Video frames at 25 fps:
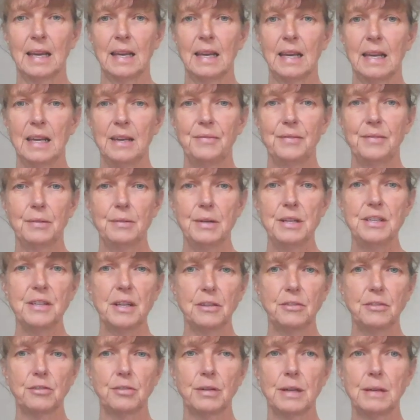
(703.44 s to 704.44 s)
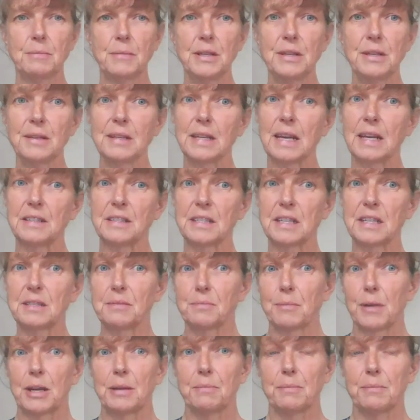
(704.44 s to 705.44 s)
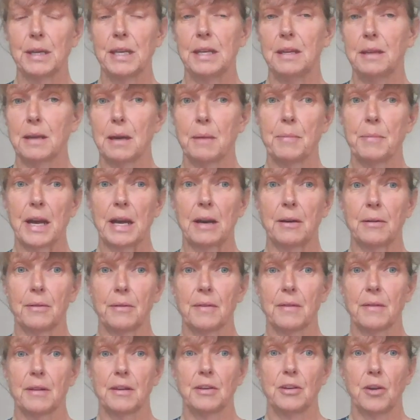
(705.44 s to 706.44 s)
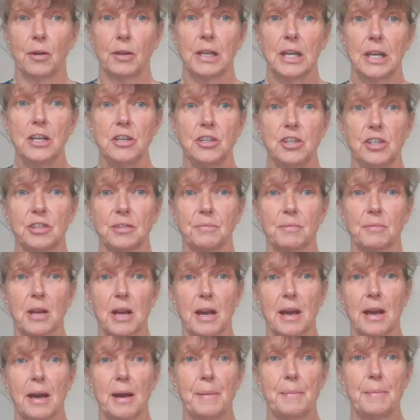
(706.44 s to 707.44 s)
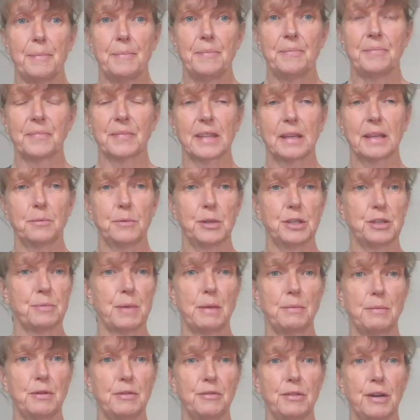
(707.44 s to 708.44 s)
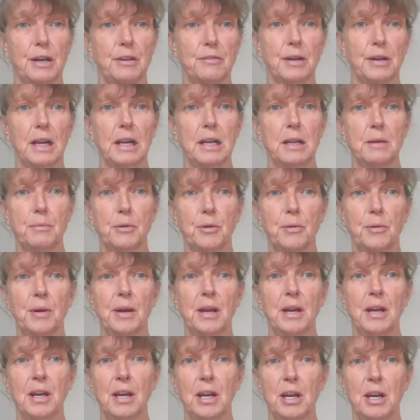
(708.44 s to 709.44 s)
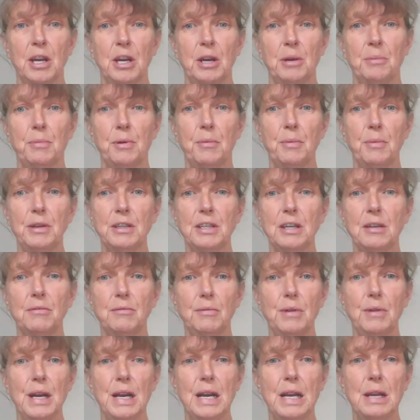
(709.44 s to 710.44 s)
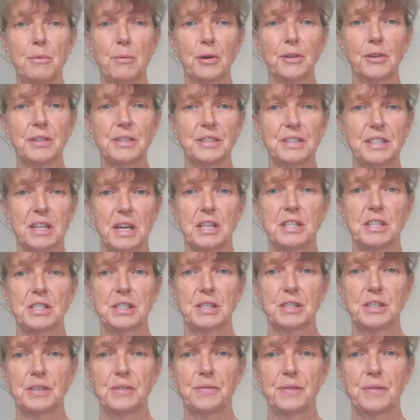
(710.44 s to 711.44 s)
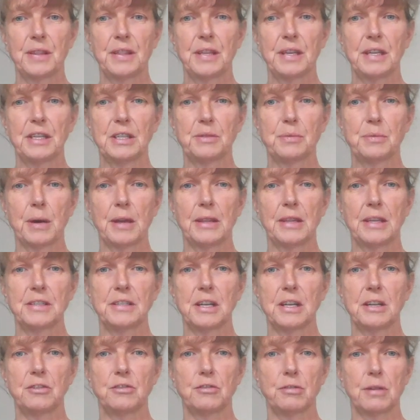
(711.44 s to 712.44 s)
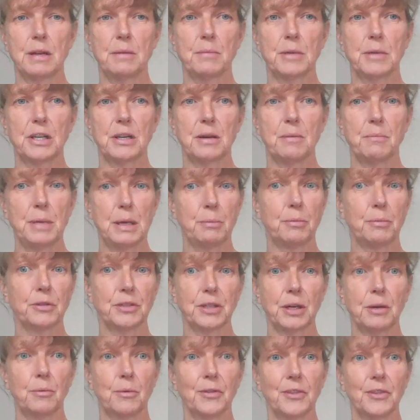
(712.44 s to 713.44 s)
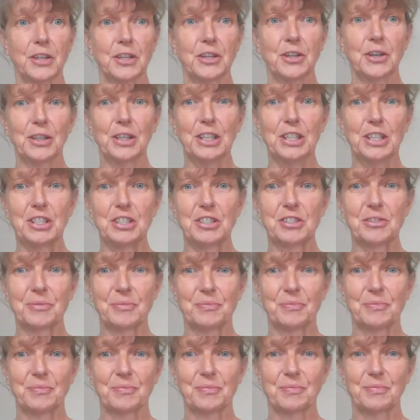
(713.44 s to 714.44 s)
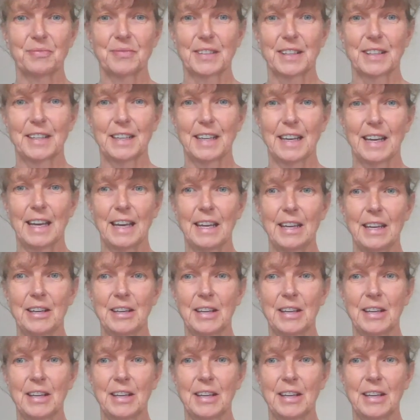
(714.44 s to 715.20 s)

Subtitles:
If there is no treatment, that test might be about knowledge, which may be very valuable, but we don't really want tests for things where there's no treatment and people don't want the knowledge. Okay?